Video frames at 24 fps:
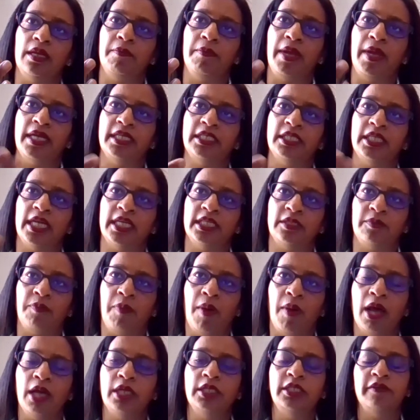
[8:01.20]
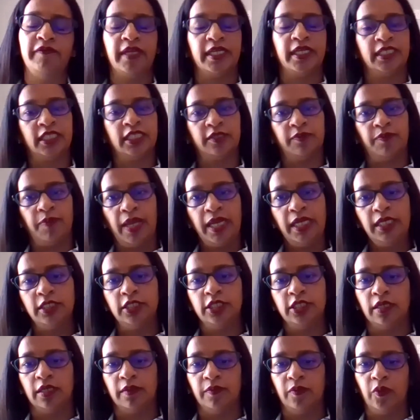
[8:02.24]
as part of that
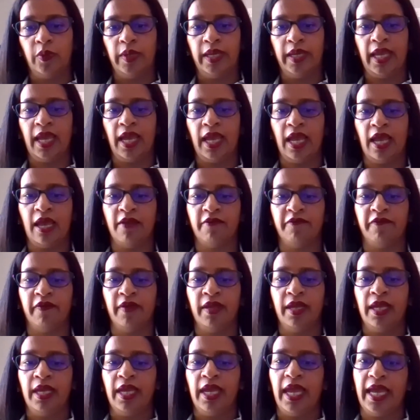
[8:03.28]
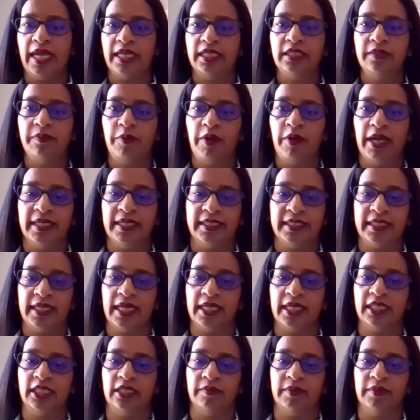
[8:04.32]
spectrum, we have enterprise
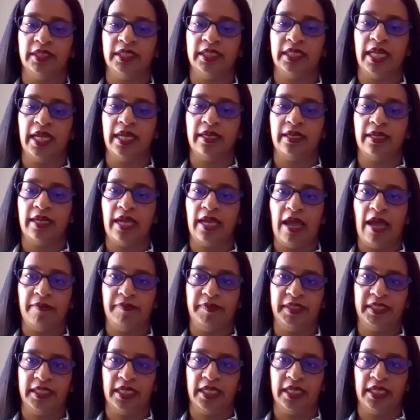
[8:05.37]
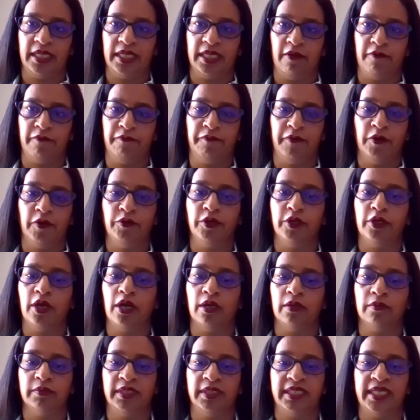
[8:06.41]
customers like Absa,
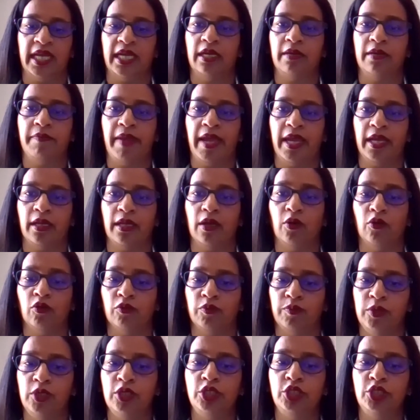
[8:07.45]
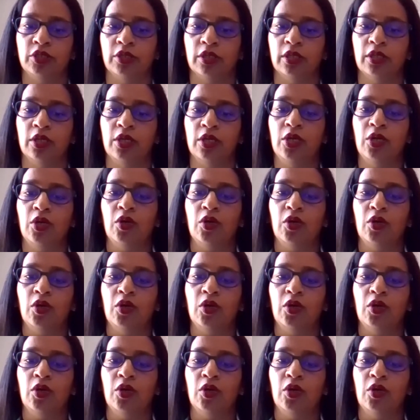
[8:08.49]
Vodacom, Standard Bank, Old Mutual,